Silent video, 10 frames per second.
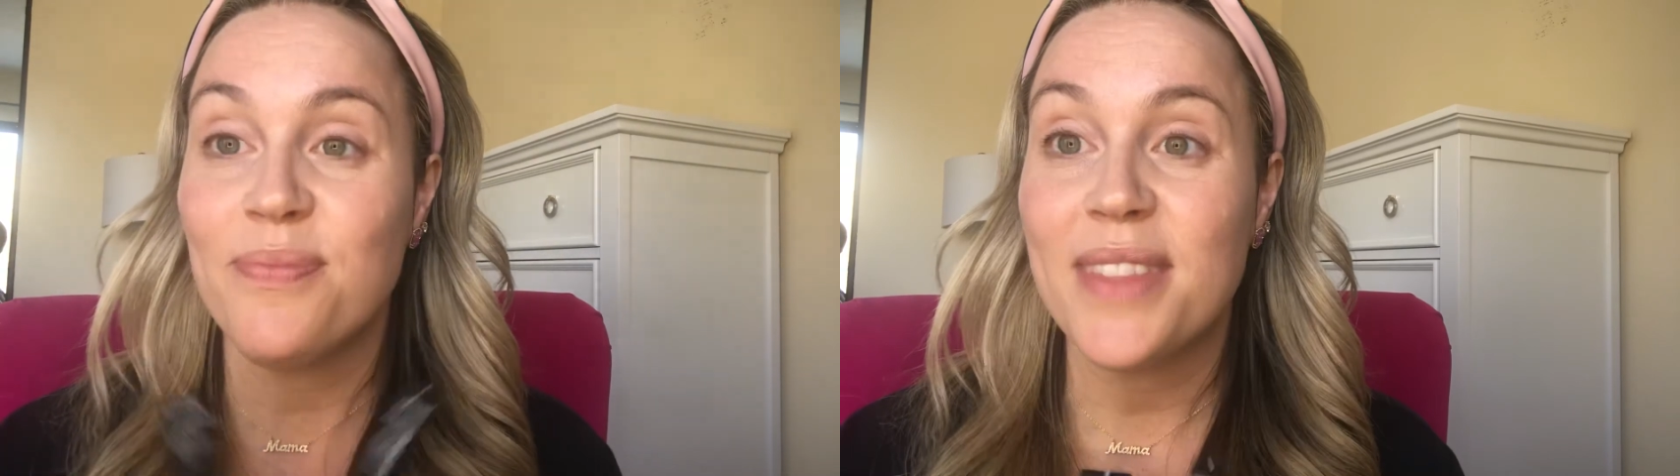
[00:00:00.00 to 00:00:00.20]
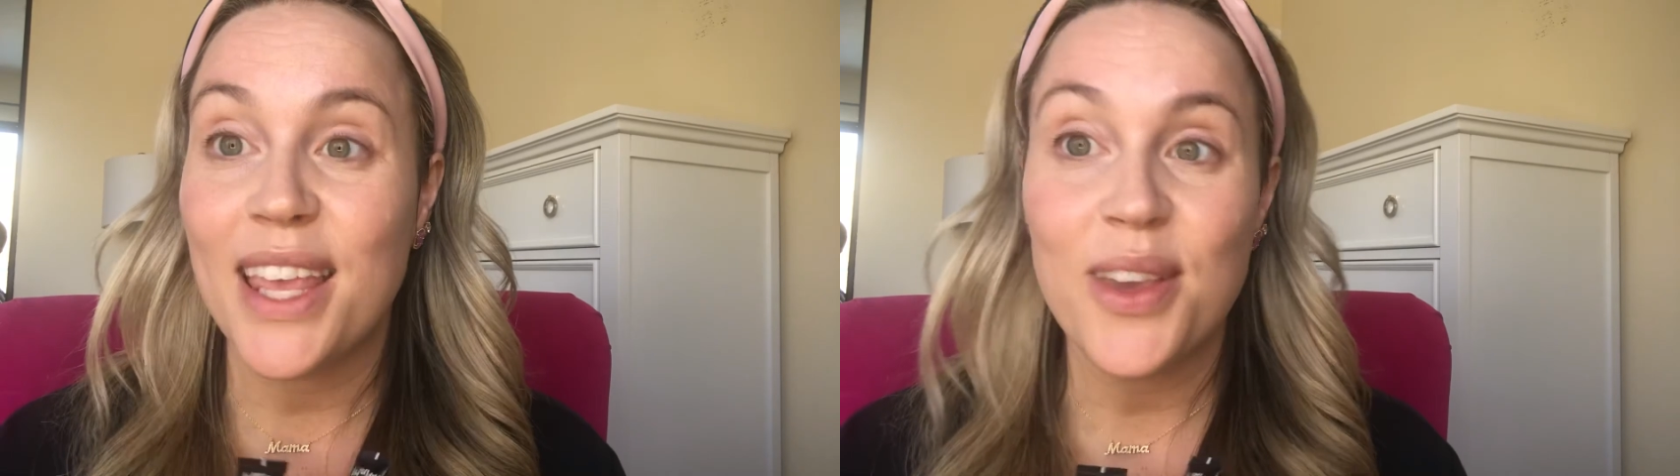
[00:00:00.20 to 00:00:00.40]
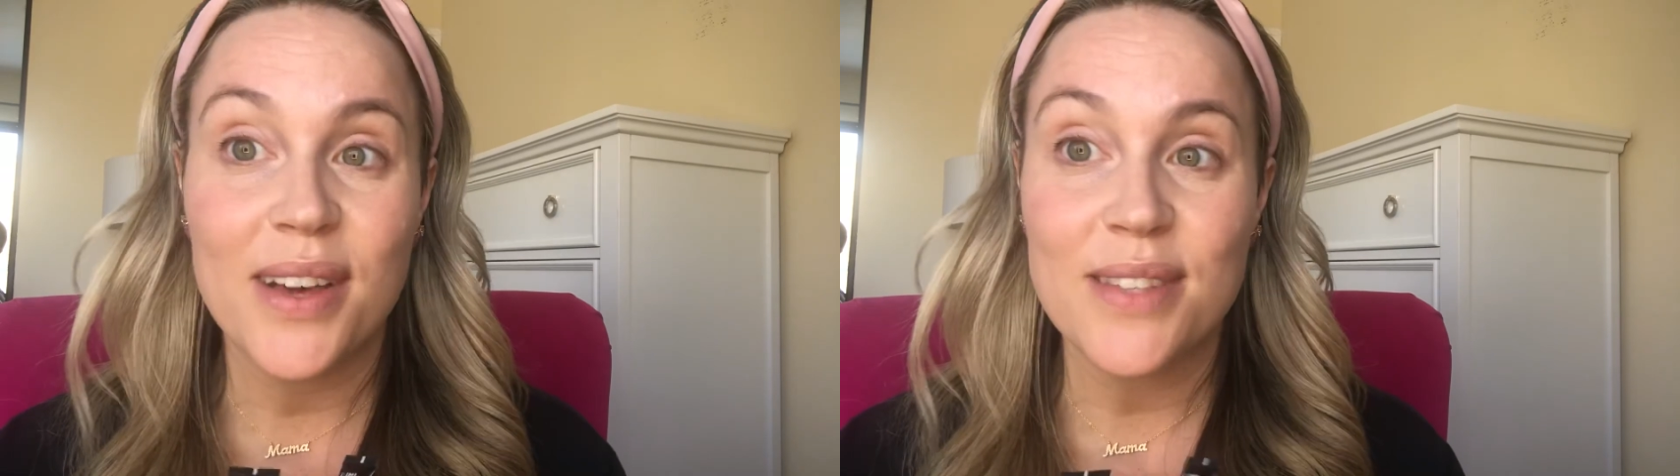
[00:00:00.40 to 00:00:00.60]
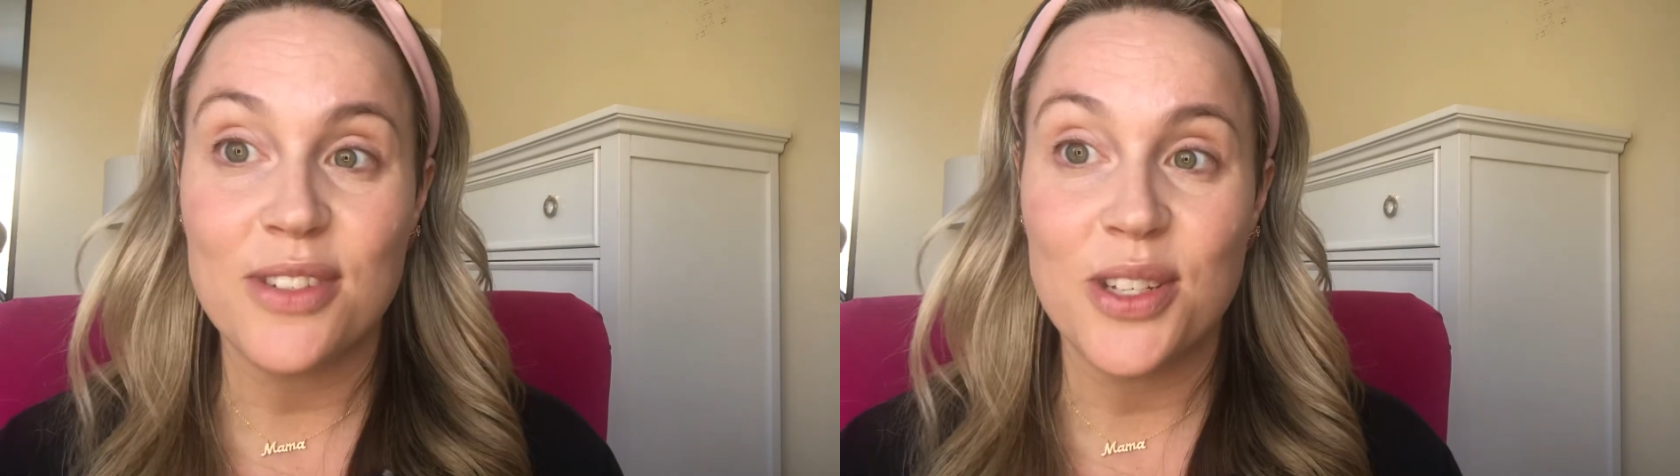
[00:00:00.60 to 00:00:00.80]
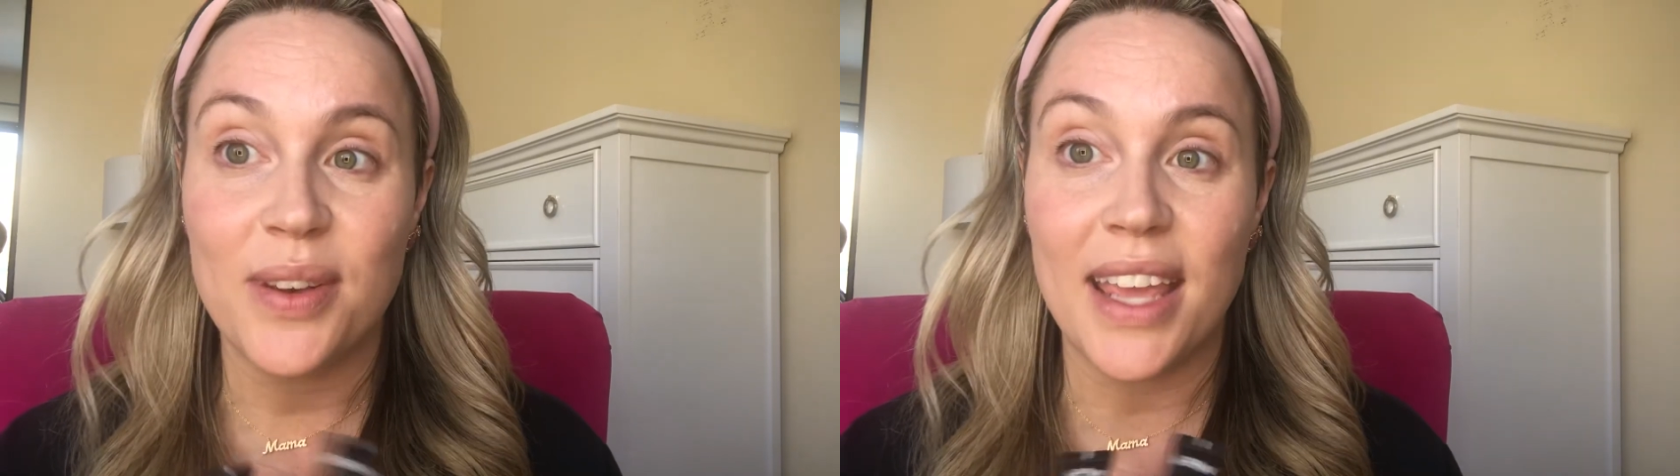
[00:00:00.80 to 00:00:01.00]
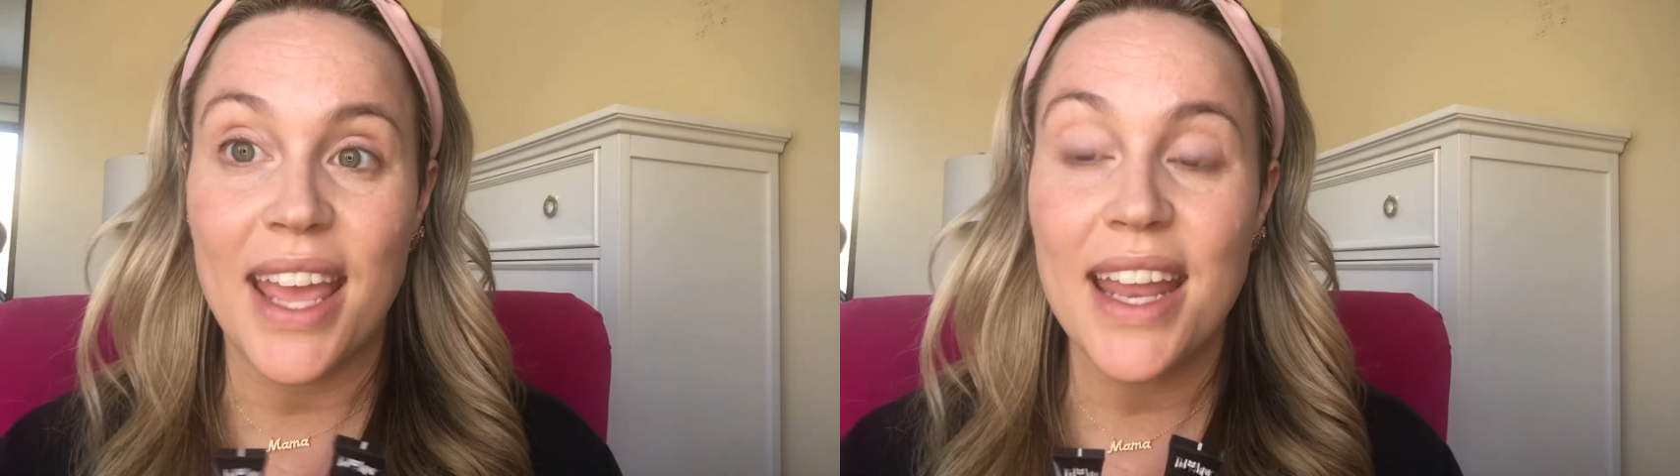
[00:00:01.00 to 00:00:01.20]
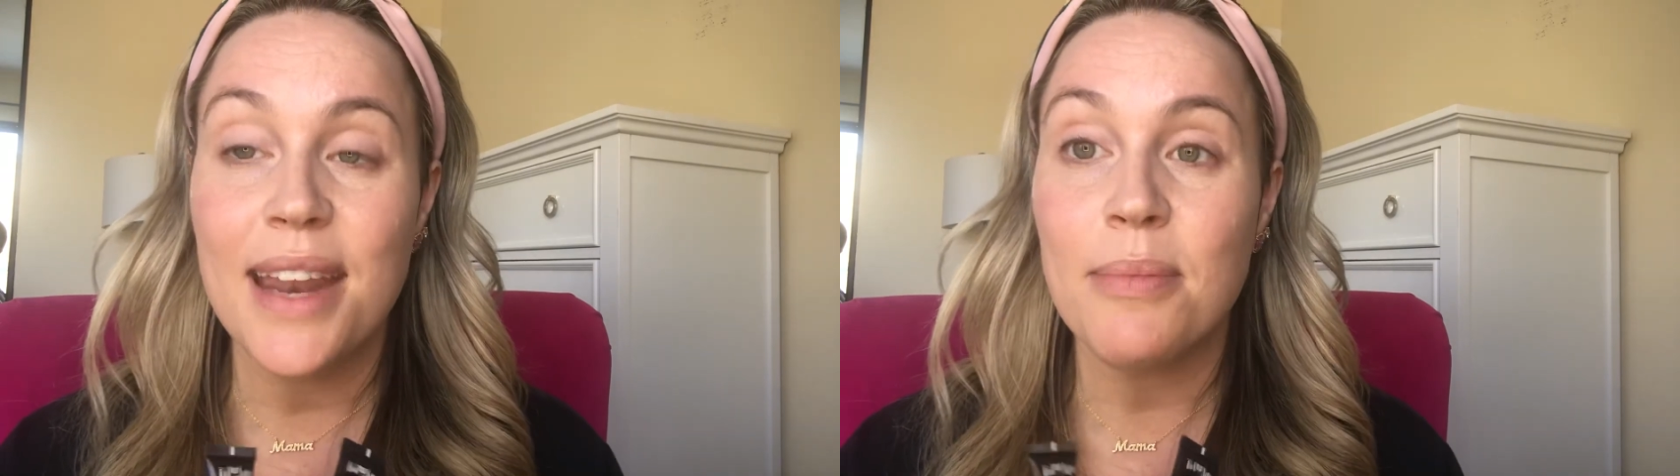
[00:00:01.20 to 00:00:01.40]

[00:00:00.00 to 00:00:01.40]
Thank you guys for tuning in.